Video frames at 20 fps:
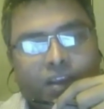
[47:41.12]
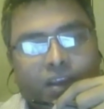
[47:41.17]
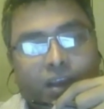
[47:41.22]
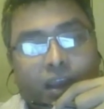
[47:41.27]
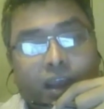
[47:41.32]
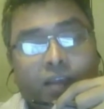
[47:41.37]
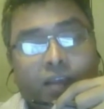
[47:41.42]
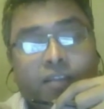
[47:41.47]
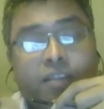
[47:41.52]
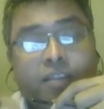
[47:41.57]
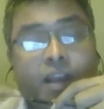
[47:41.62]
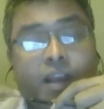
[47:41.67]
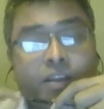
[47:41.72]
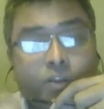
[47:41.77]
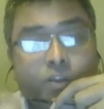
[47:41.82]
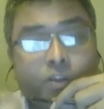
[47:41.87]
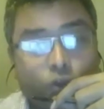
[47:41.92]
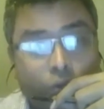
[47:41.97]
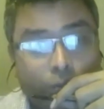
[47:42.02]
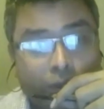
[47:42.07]
And that
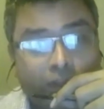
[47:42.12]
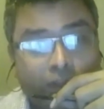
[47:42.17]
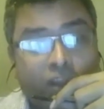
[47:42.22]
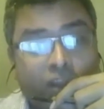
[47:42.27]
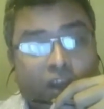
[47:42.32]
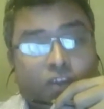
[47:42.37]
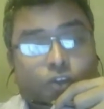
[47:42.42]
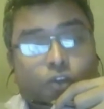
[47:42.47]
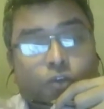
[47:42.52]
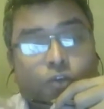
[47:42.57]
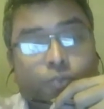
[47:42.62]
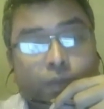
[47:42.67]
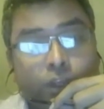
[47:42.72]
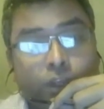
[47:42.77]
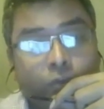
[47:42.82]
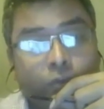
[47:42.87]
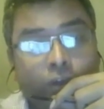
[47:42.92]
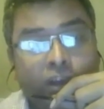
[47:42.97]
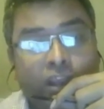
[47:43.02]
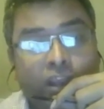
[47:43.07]
should be
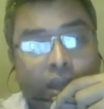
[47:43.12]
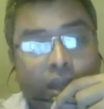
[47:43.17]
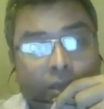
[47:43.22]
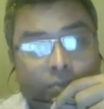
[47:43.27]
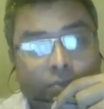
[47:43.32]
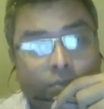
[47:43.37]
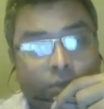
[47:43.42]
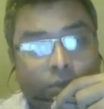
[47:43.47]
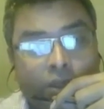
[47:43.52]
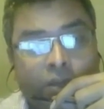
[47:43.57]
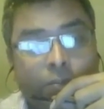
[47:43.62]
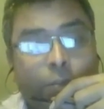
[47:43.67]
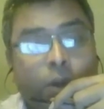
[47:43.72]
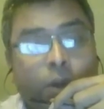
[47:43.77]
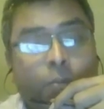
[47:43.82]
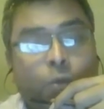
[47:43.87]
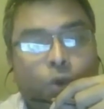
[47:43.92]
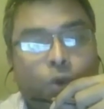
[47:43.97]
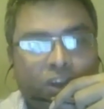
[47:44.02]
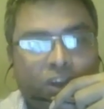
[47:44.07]
your aim in
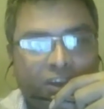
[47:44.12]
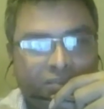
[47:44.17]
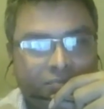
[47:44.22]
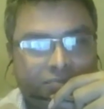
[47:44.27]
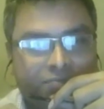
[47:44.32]
promoting.